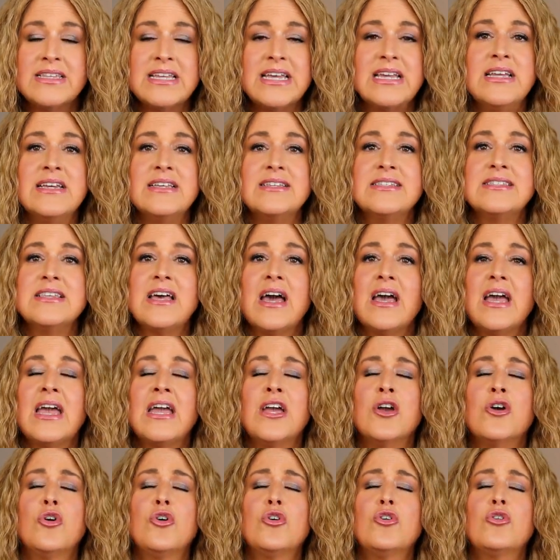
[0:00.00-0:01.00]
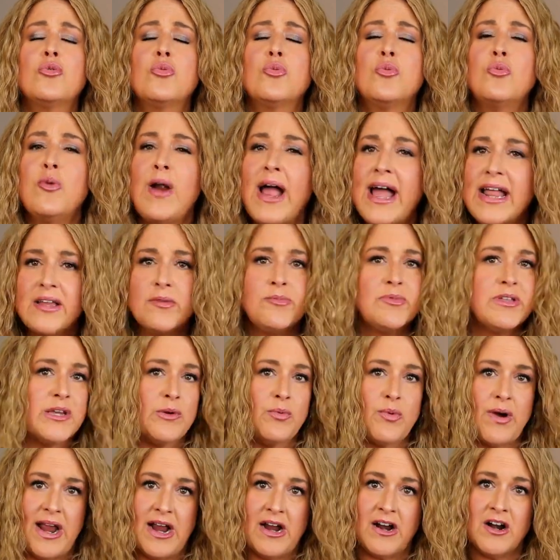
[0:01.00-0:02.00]
it is incredibly
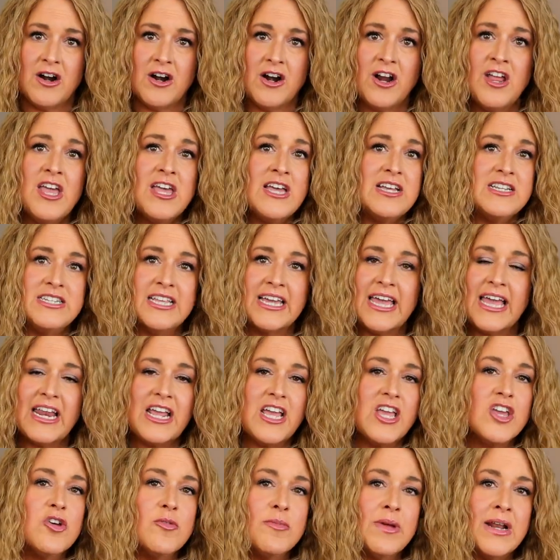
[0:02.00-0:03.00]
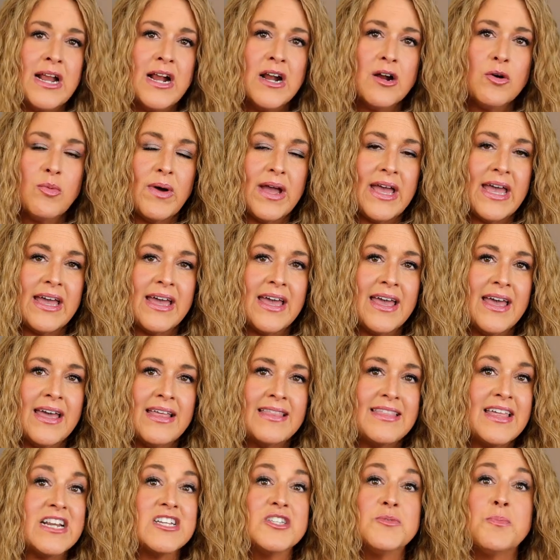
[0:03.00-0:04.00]
rare to get a human hair wig
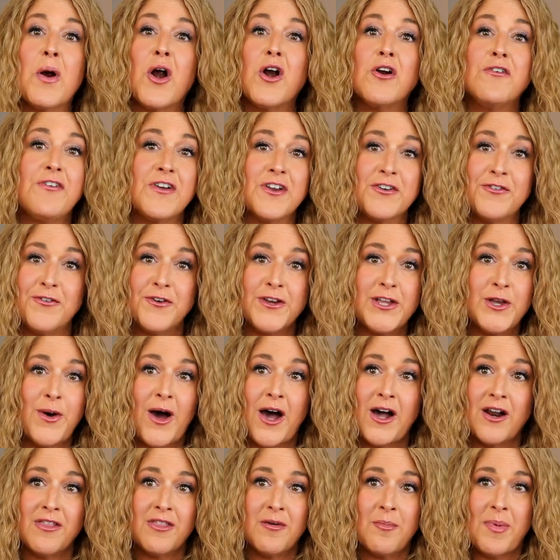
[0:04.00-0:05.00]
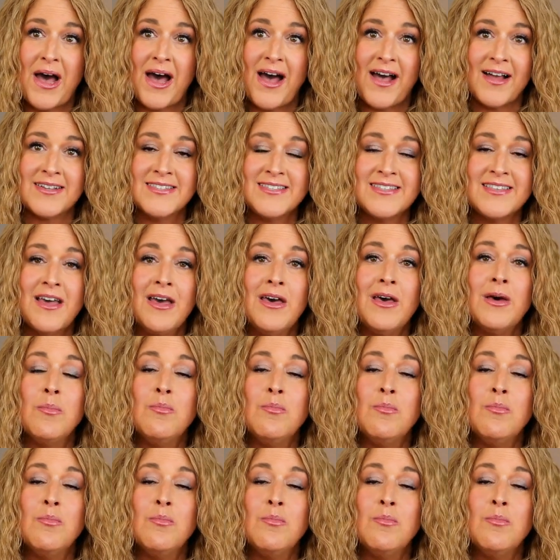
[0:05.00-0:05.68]
that is perfect for you out of the box.